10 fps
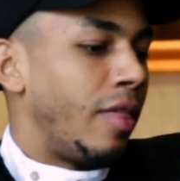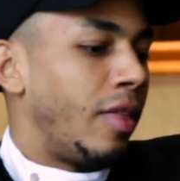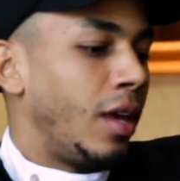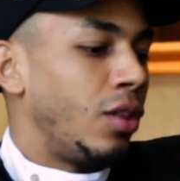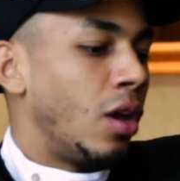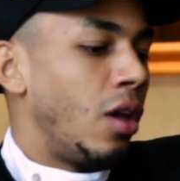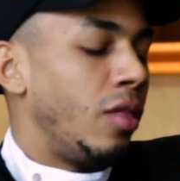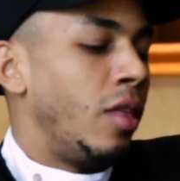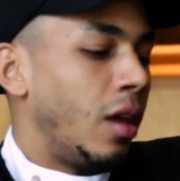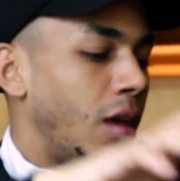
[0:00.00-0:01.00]
I think
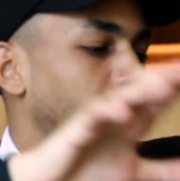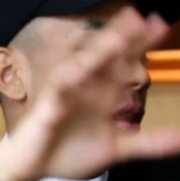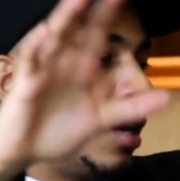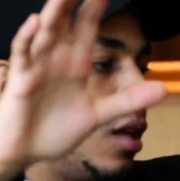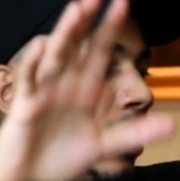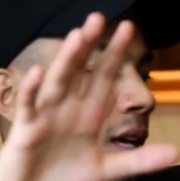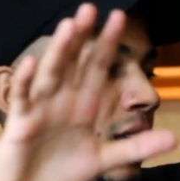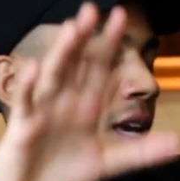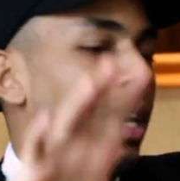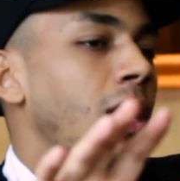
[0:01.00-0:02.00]
that the
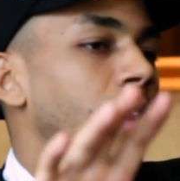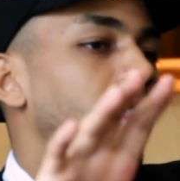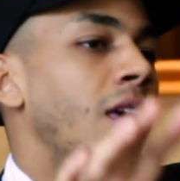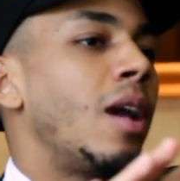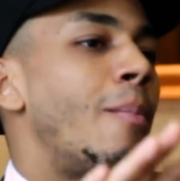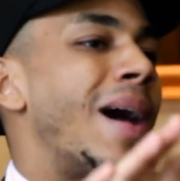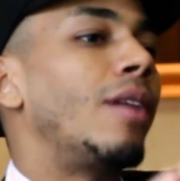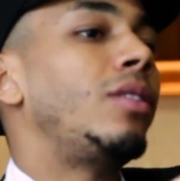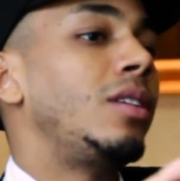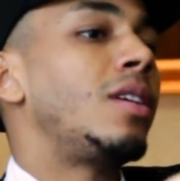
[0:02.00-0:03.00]
key thing
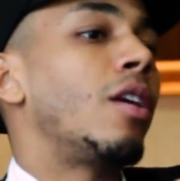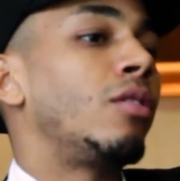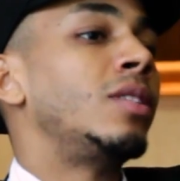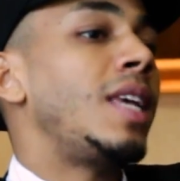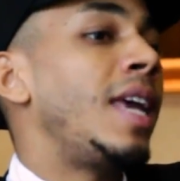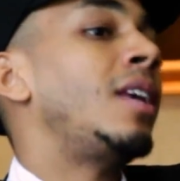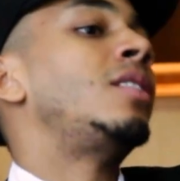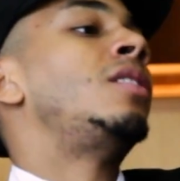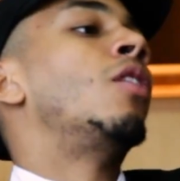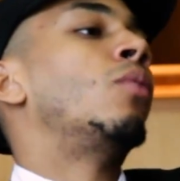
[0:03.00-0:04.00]
about these characters
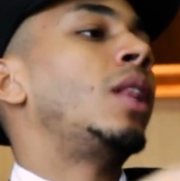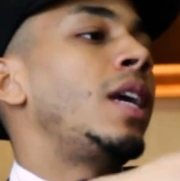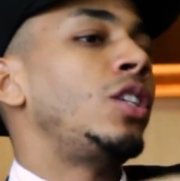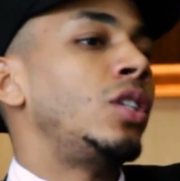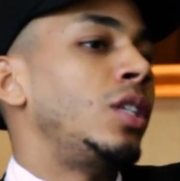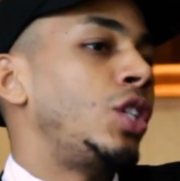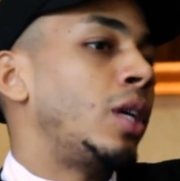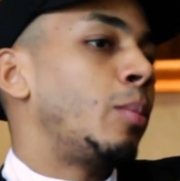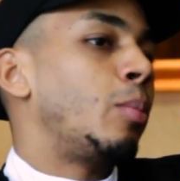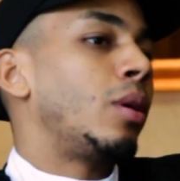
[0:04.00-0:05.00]
is their
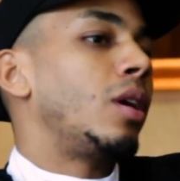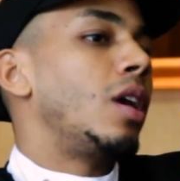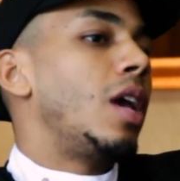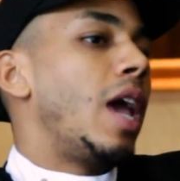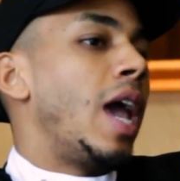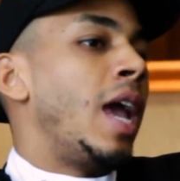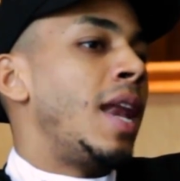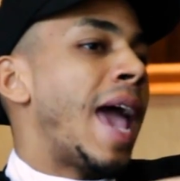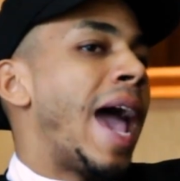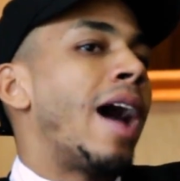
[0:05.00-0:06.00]
relationship
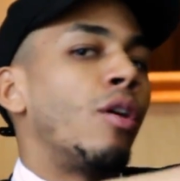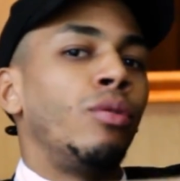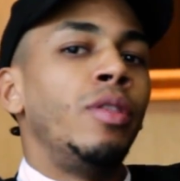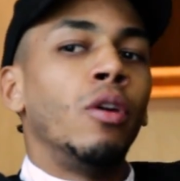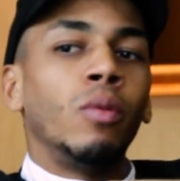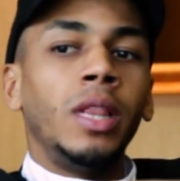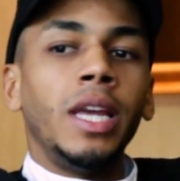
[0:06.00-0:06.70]
and how their